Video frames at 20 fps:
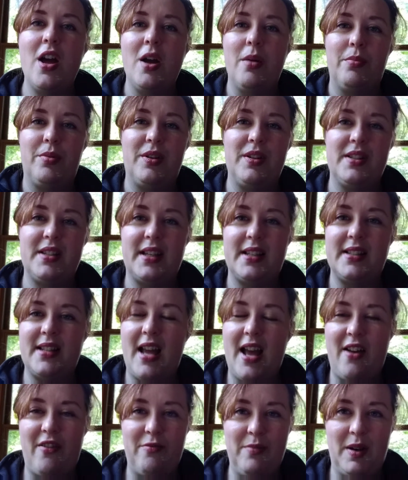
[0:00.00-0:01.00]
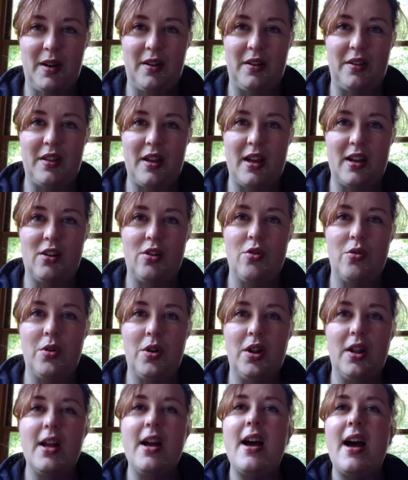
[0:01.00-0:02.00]
Princess Half Marathon
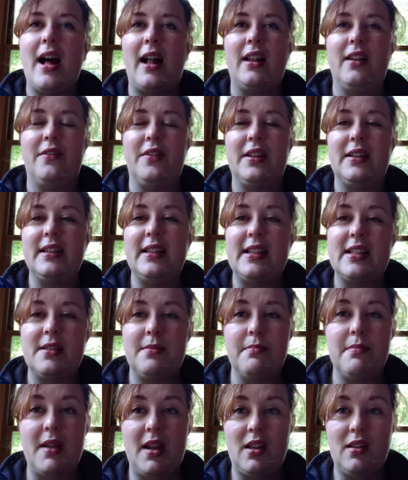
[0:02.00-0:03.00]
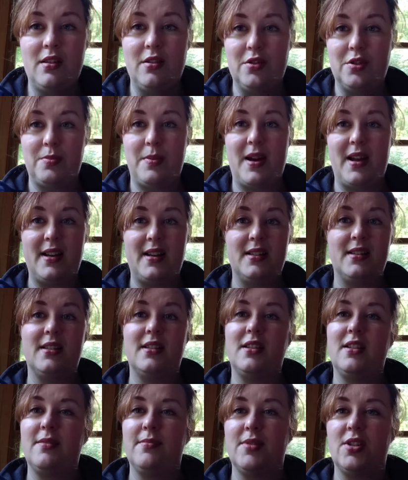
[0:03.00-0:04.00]
goal. I'll have at least made those body
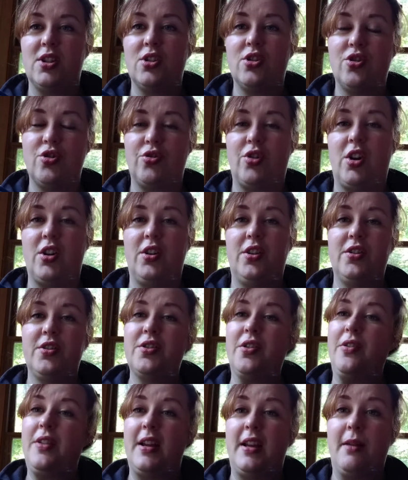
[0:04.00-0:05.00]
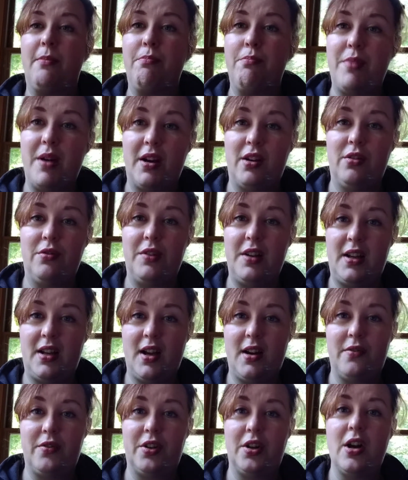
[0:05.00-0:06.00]
systems stronger so they can better
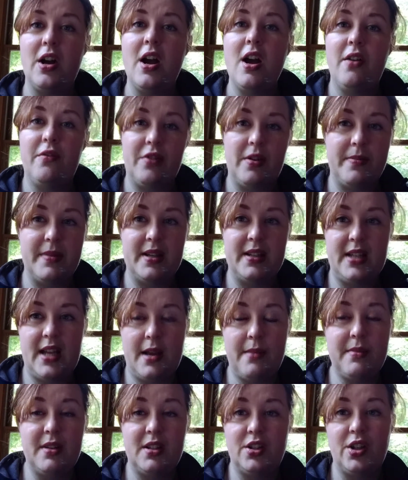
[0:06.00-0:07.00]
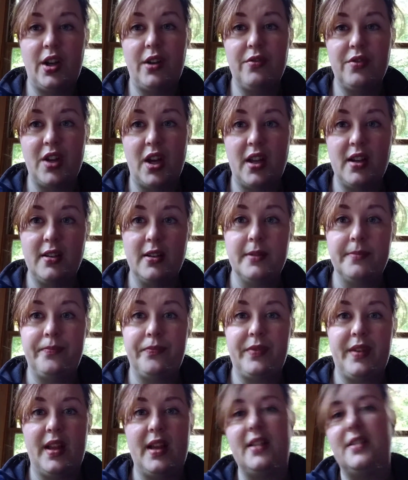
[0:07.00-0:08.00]
recover from the damage I've done.
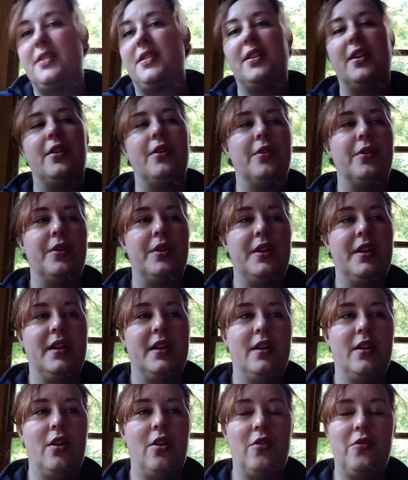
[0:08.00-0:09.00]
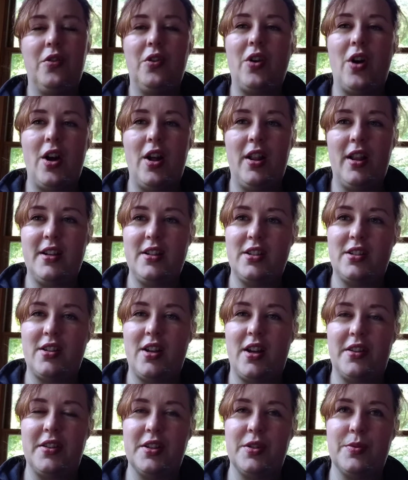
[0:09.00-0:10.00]
And so overall, I just
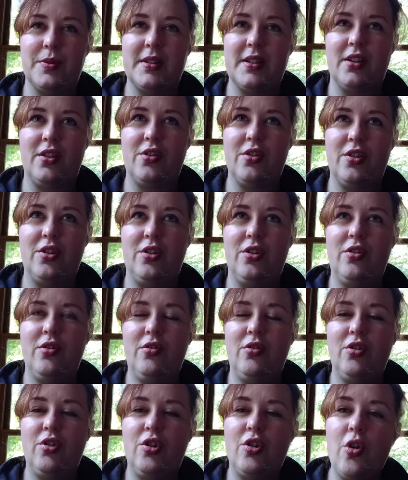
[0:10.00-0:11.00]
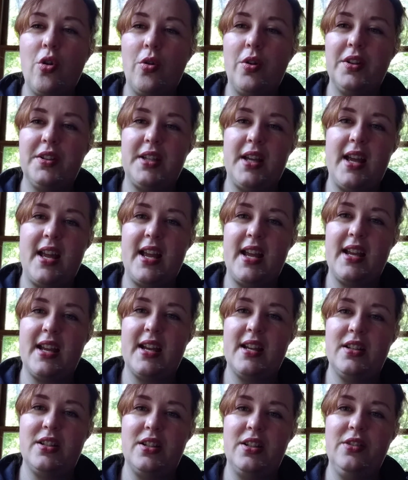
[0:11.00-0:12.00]
thought this was a good goal to hang
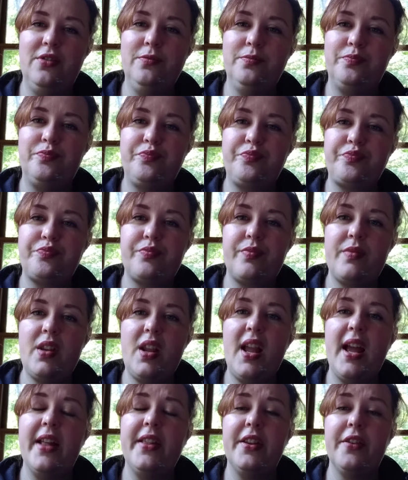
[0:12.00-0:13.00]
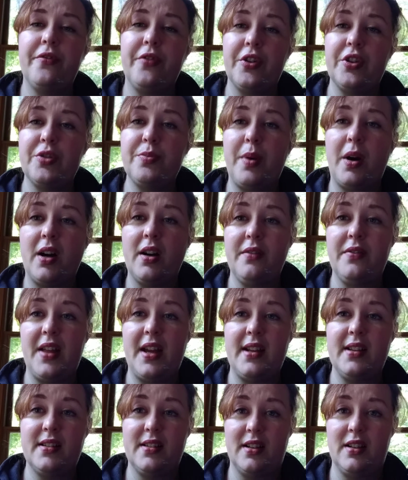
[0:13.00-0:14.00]
on to. And the first part of
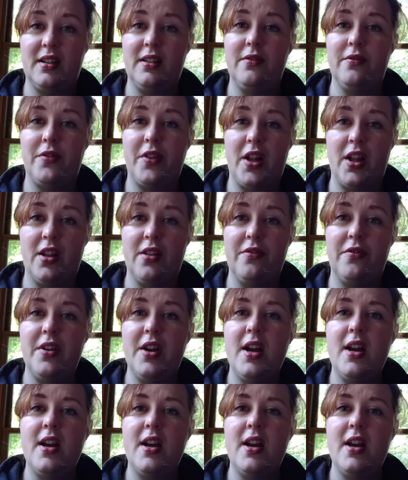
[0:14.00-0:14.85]
that is going to involve,